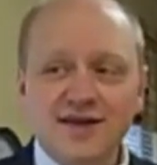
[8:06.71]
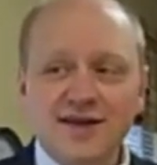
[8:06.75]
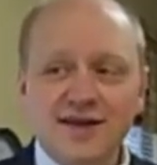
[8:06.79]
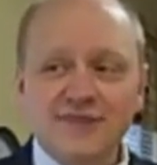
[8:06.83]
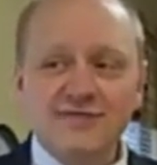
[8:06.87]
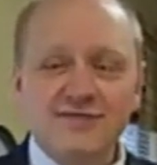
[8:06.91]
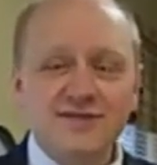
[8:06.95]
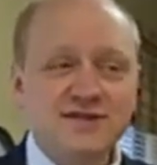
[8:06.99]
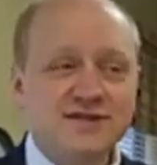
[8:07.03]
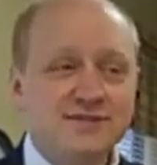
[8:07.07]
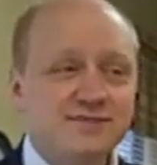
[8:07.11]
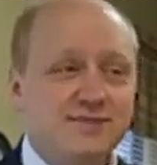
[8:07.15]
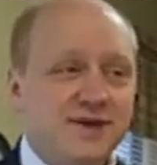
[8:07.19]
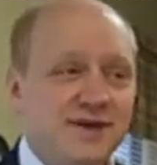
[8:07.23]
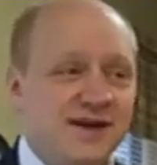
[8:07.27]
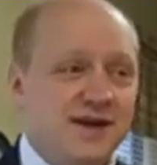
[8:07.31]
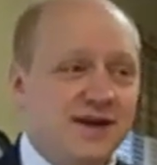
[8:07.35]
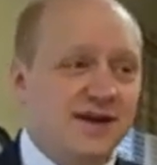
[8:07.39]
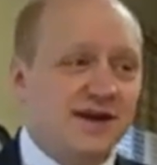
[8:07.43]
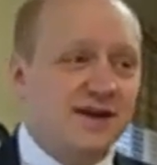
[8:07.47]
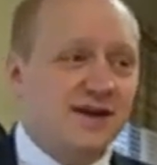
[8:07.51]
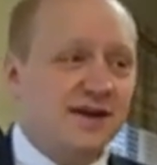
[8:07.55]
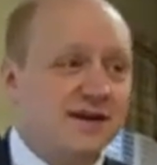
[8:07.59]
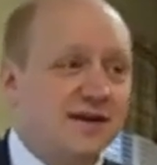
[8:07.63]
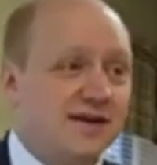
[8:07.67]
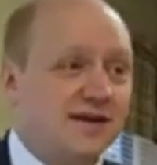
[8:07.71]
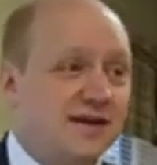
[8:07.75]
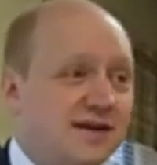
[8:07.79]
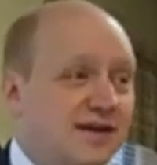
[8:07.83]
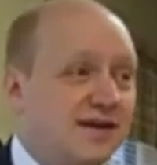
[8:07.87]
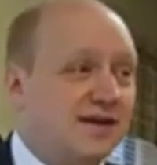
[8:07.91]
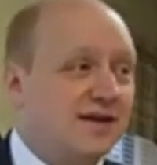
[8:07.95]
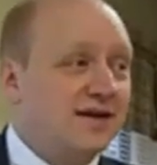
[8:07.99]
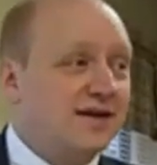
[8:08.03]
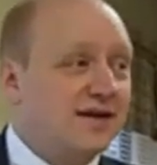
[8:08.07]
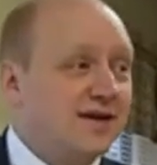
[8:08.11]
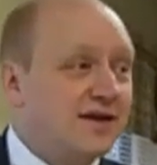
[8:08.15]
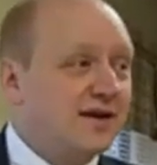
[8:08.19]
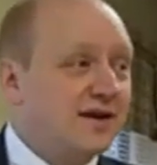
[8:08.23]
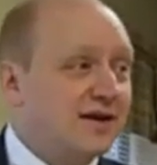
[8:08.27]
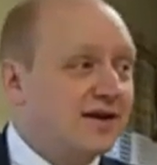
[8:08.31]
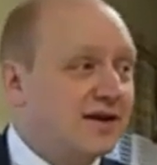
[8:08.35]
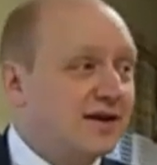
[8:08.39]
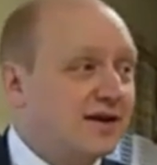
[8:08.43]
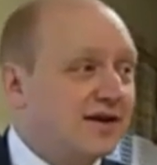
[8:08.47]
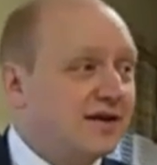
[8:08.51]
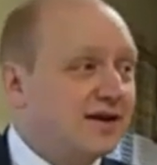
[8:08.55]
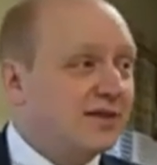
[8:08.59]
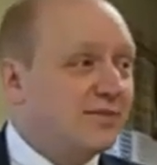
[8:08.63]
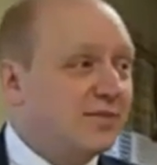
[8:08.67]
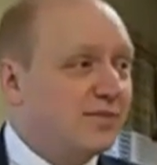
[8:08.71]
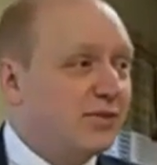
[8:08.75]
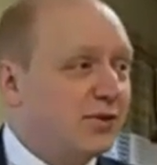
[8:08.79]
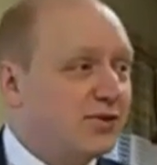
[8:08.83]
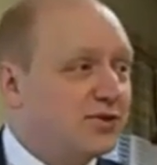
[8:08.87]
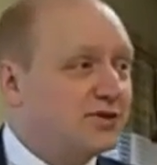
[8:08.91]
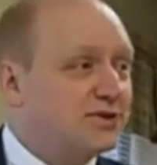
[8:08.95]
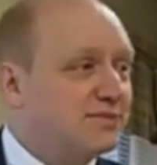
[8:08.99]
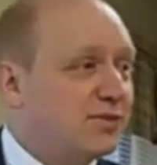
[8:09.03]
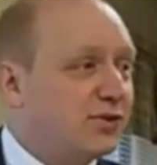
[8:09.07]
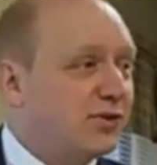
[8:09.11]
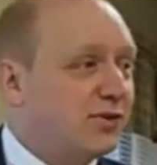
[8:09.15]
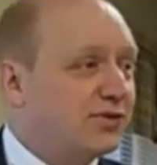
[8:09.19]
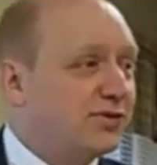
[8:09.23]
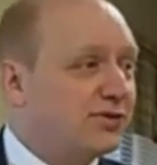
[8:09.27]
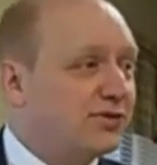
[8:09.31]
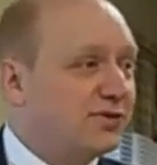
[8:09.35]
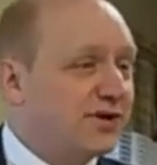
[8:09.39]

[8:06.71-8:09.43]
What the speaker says: If it's being postponed